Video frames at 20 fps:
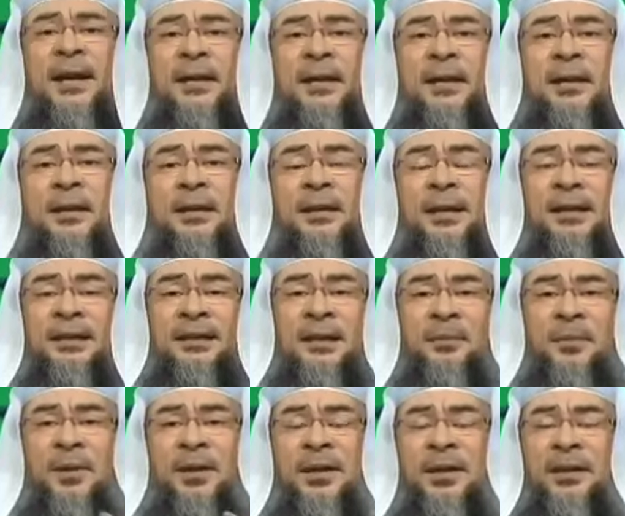say
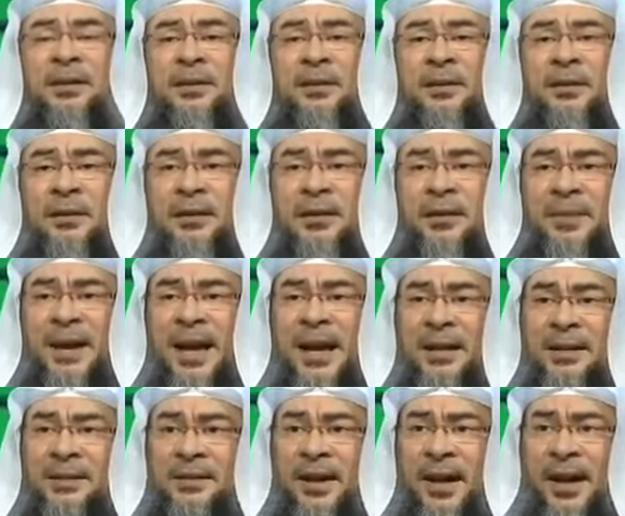that the minute the
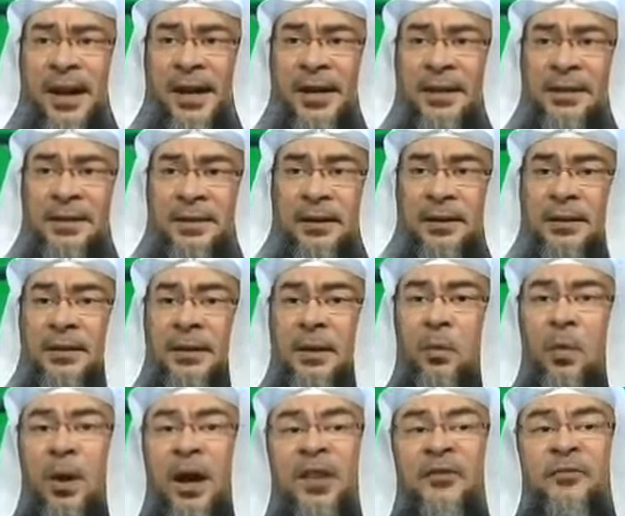man dies,
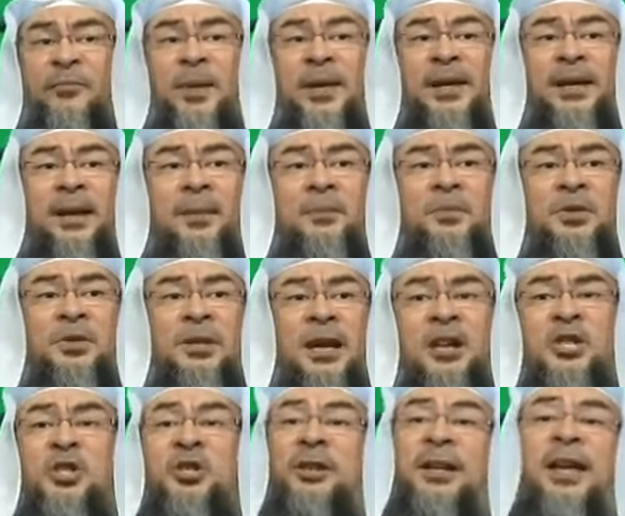the wife
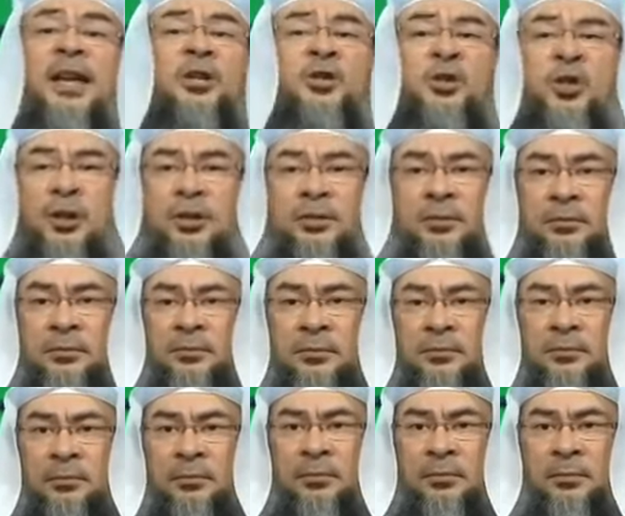becomes a stranger.
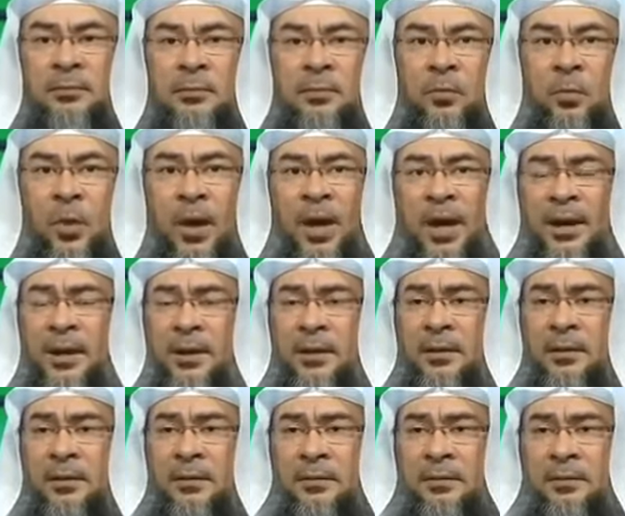
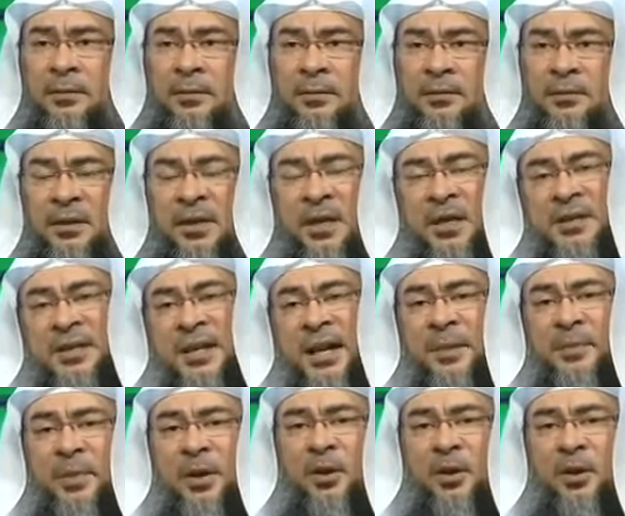Why? They